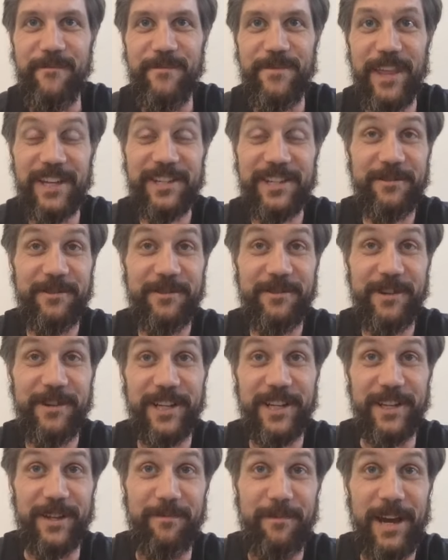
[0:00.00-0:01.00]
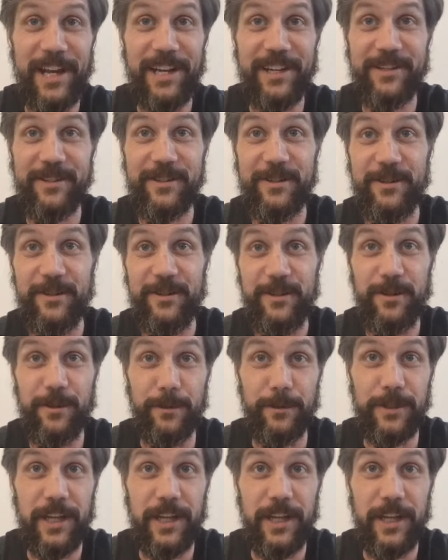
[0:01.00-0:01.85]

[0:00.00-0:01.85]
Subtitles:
That's really the main tool